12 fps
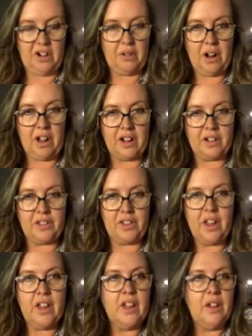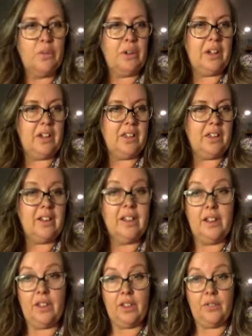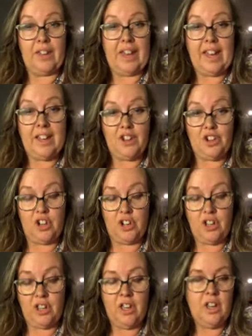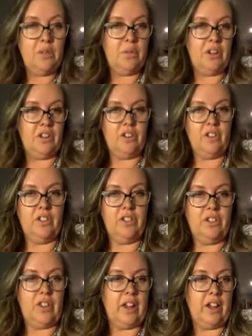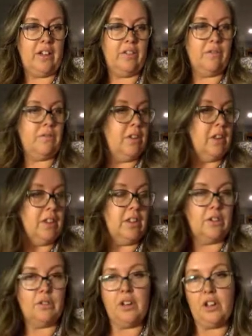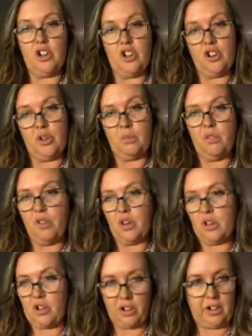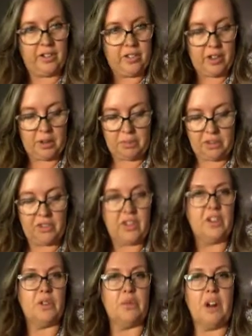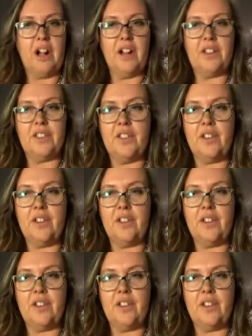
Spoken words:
rocks with lithification, which is the Greek term for turning sediments into rocks.